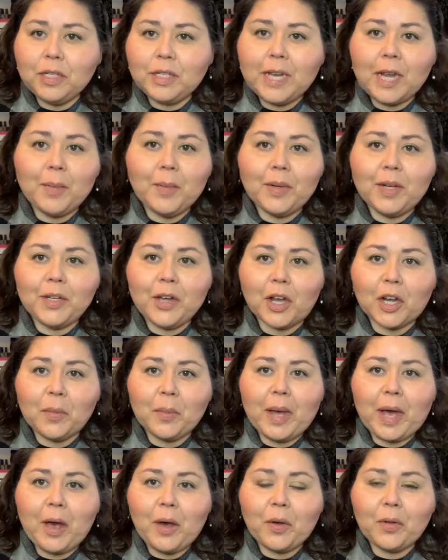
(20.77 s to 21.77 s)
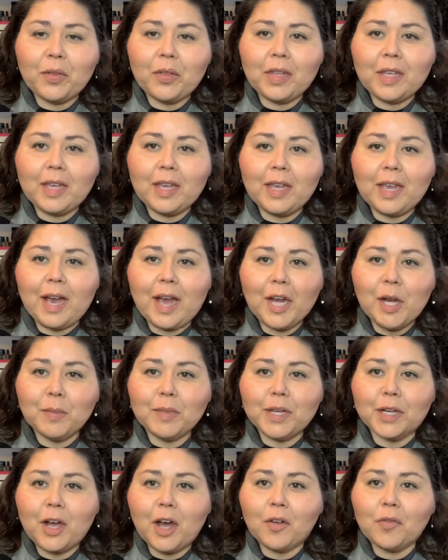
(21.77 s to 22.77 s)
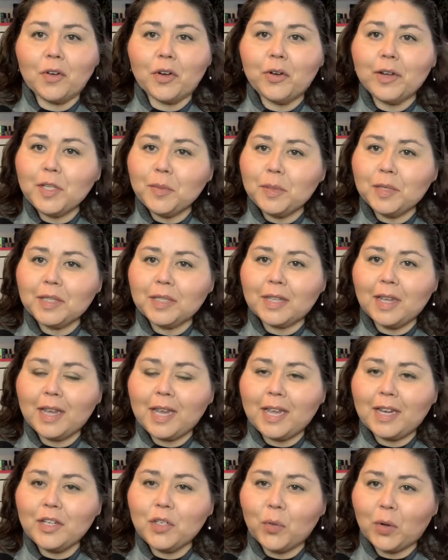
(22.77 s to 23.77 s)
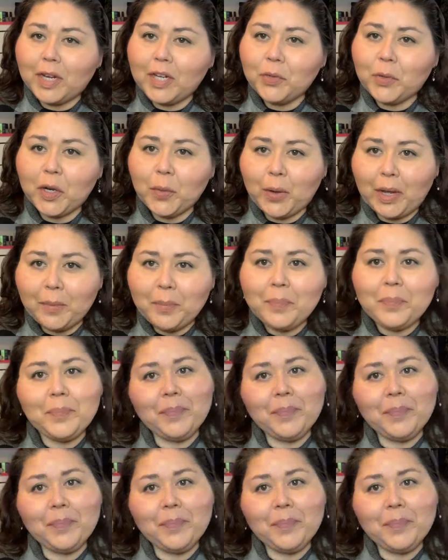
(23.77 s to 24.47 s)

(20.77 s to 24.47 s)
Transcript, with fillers: Today I'm going to talk about the items I got for Christmas in 2021.